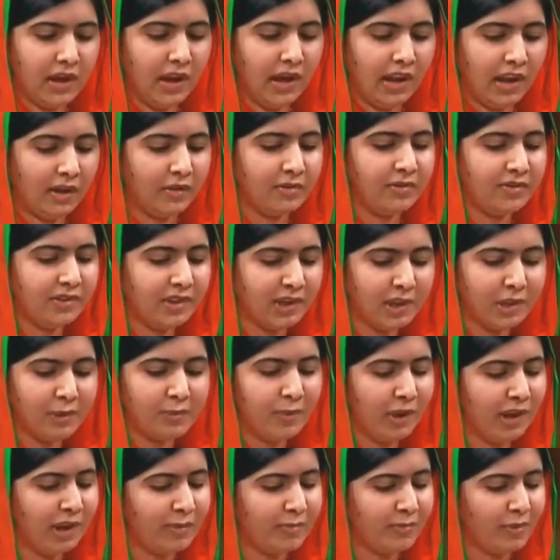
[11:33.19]
and I've seen
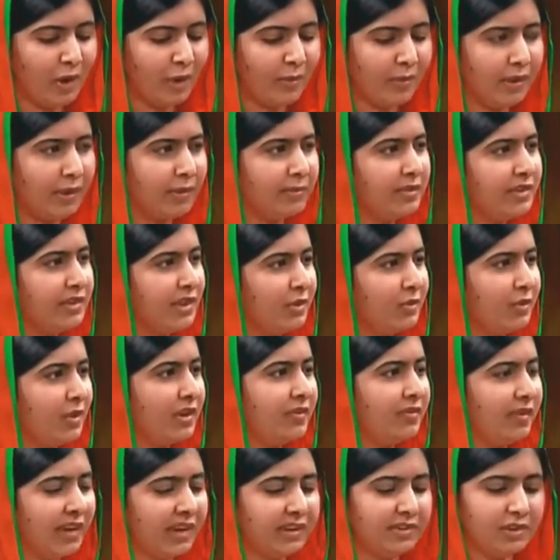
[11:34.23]
many problems that we are
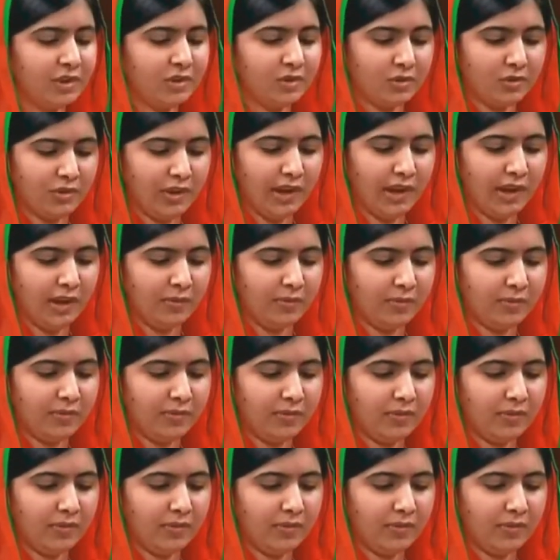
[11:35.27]
facing today: